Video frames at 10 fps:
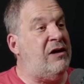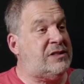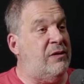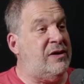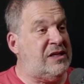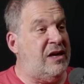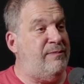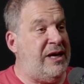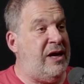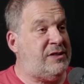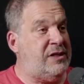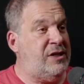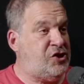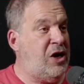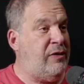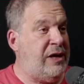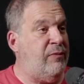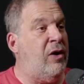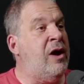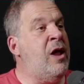it wasn't going to be the show
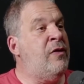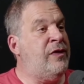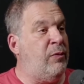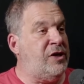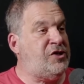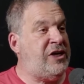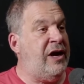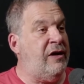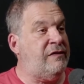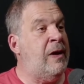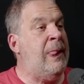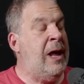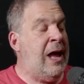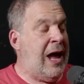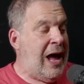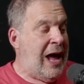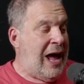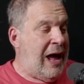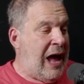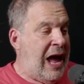anymore, there were cheers.
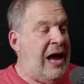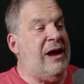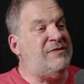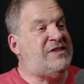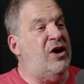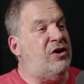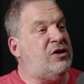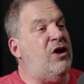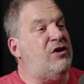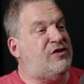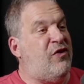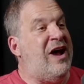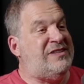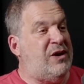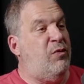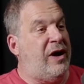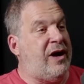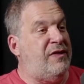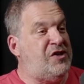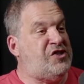I am still close friends that work
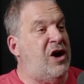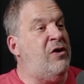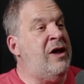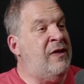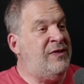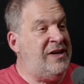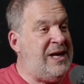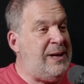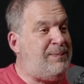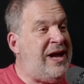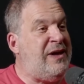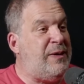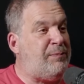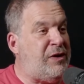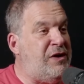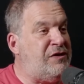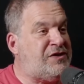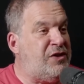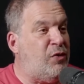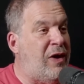on the show. Yeah. The DP, the
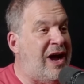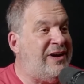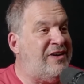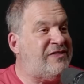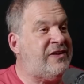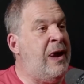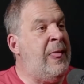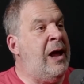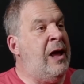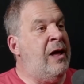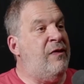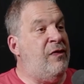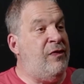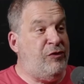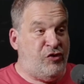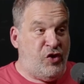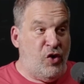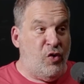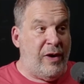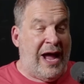producer, the writers.
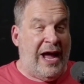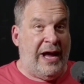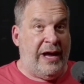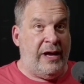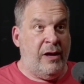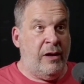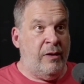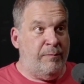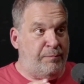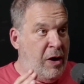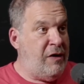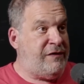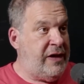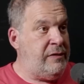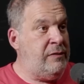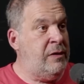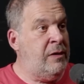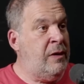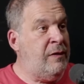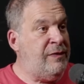To a person,
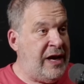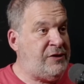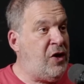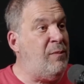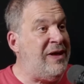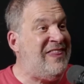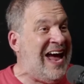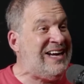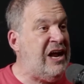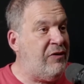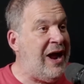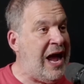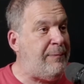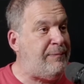they told me that never happened.